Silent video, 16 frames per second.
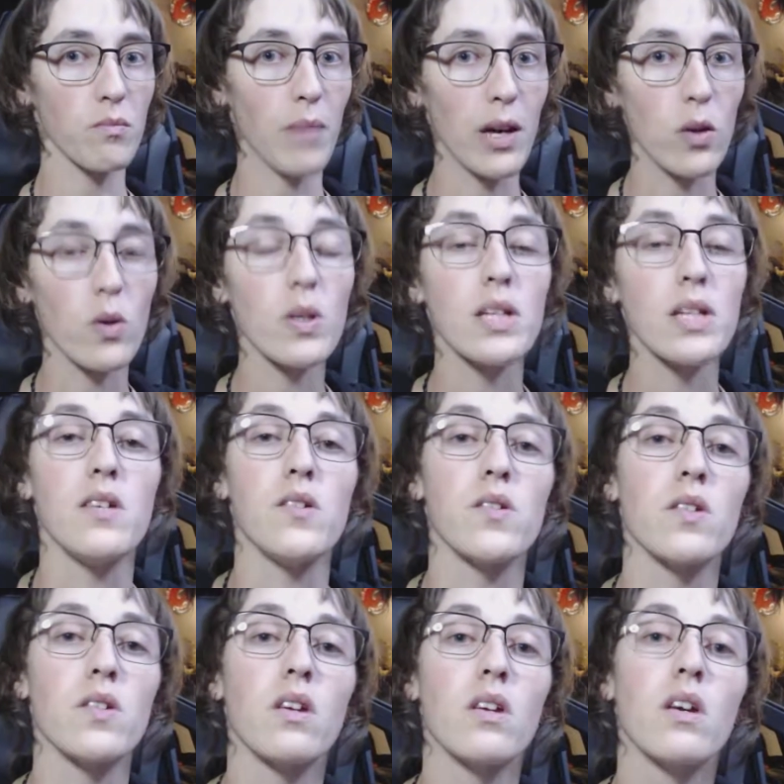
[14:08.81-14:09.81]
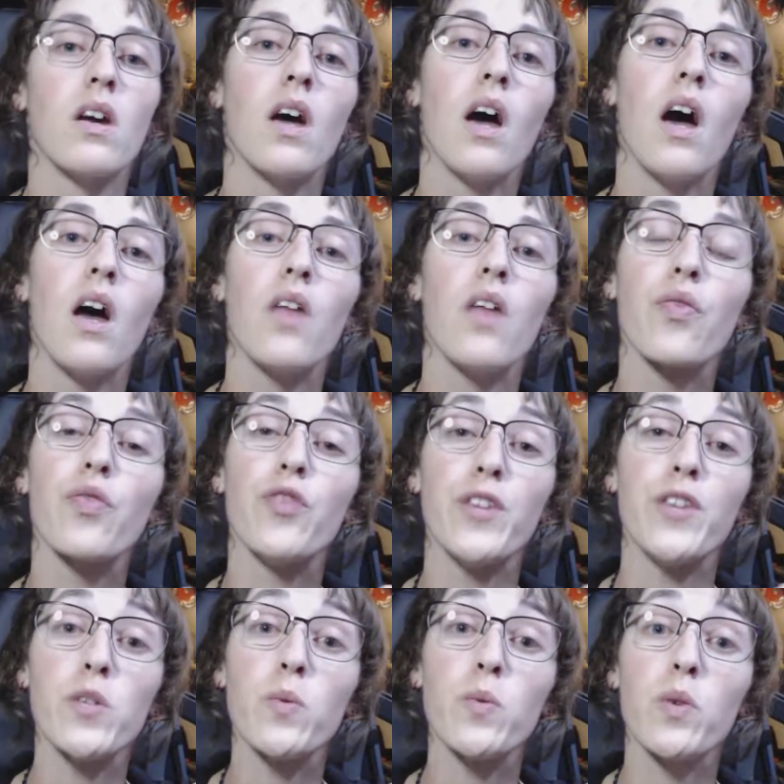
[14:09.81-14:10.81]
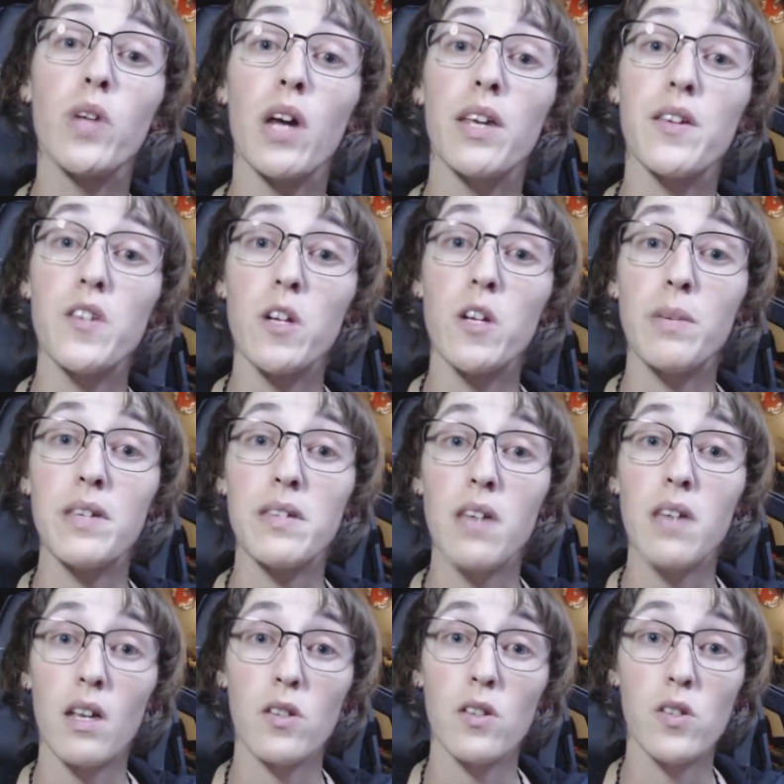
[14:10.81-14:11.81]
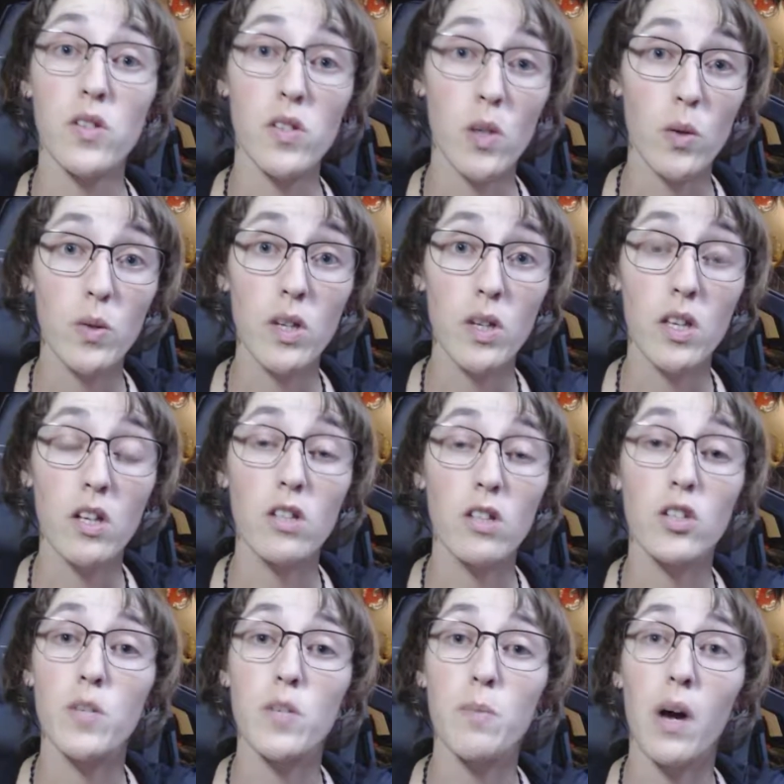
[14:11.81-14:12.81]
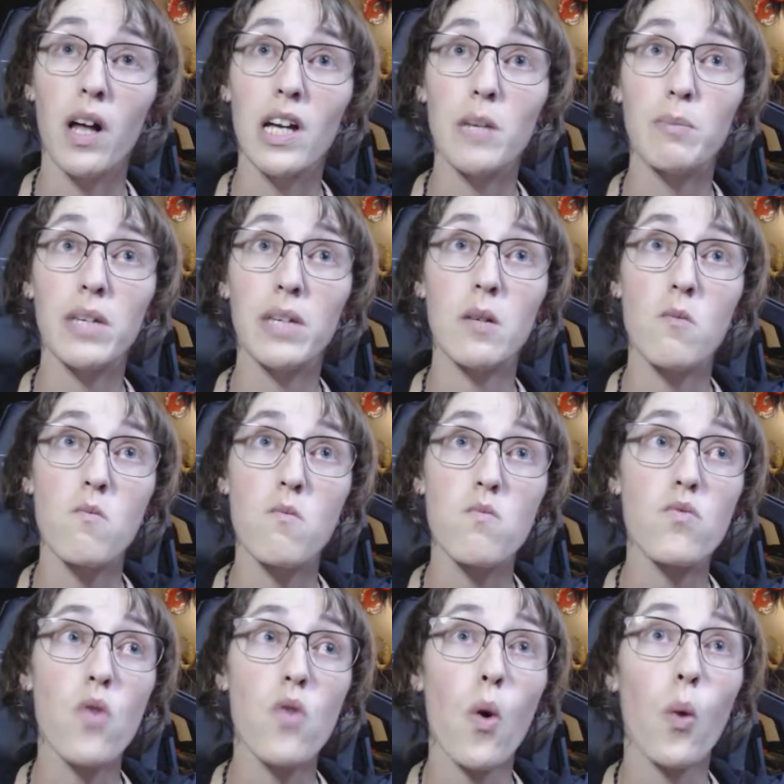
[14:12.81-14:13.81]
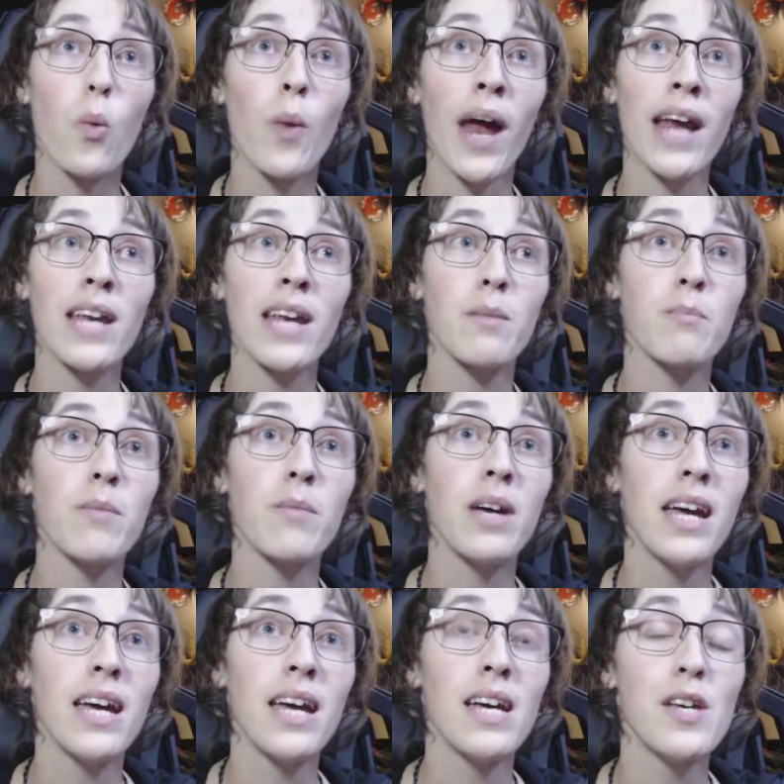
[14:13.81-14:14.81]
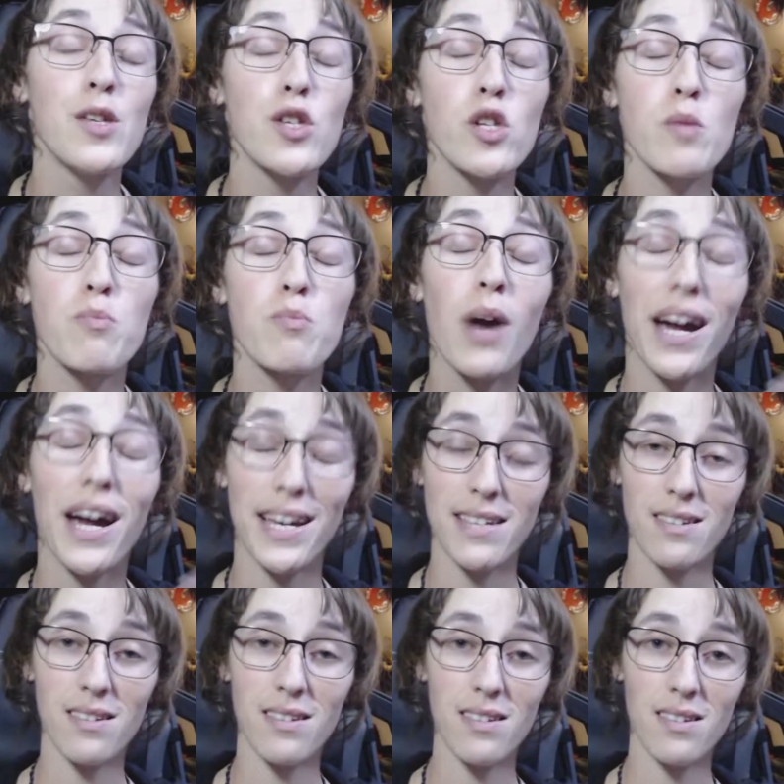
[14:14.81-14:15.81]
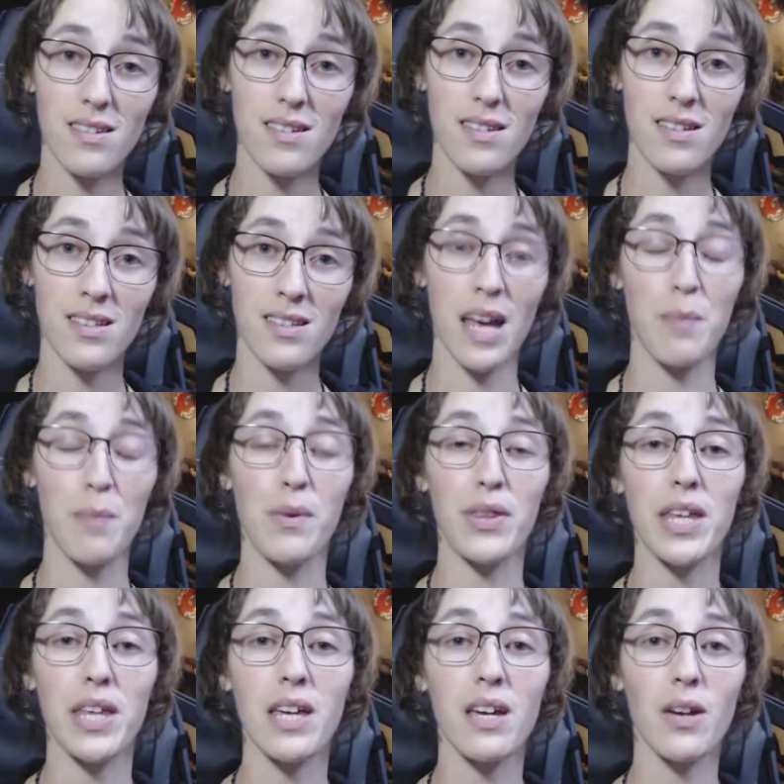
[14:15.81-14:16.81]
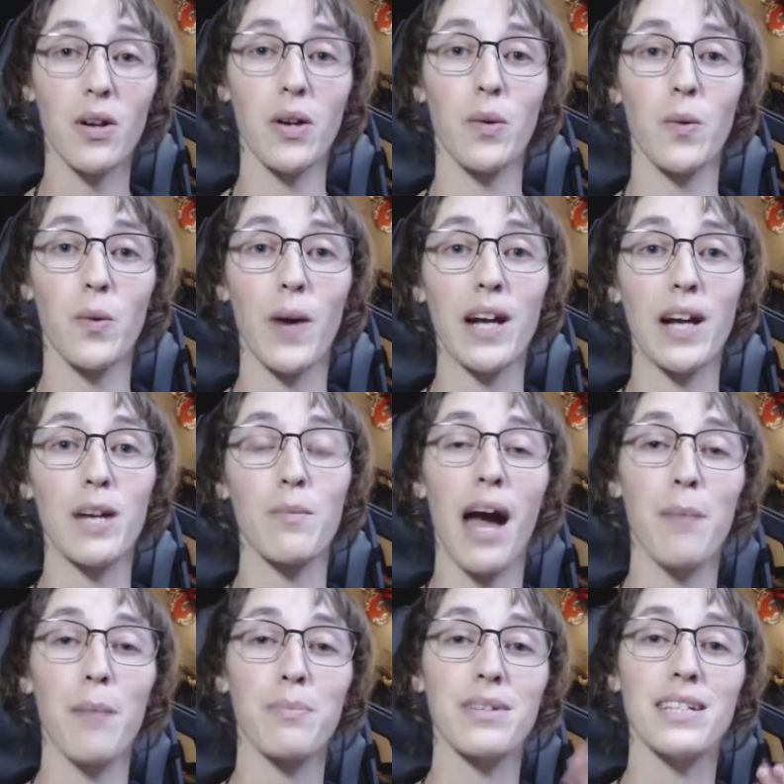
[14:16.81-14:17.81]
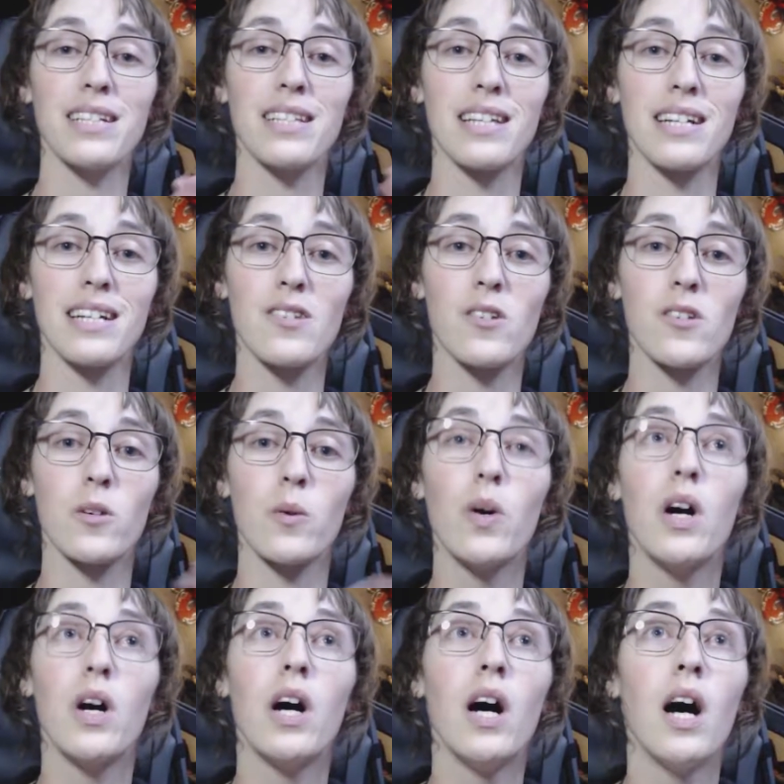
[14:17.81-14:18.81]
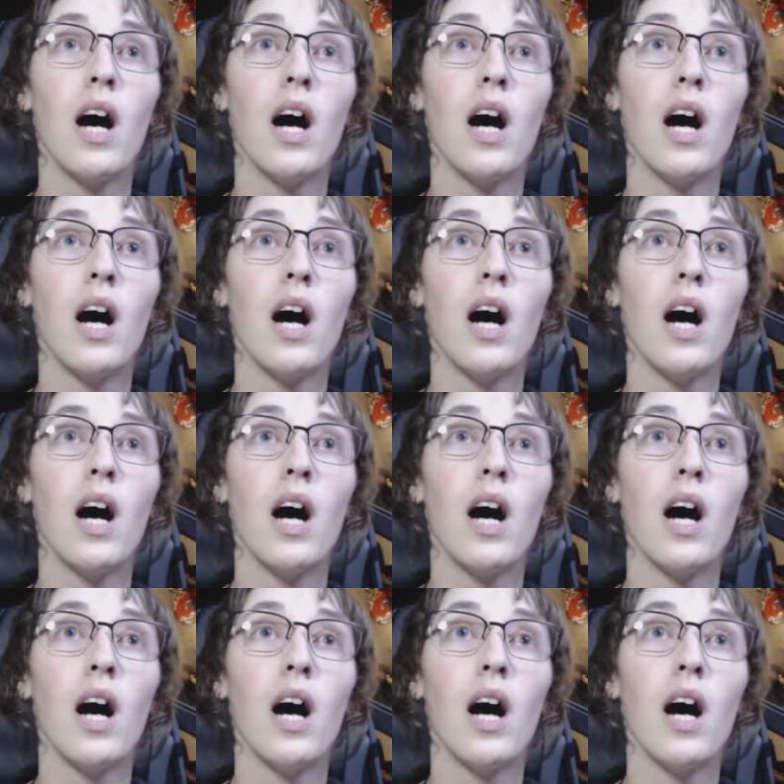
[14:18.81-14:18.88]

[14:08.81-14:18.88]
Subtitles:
my goal is these will not necessarily be set in stone, and they'll just probably be random surprises type of thing, random happily delights, so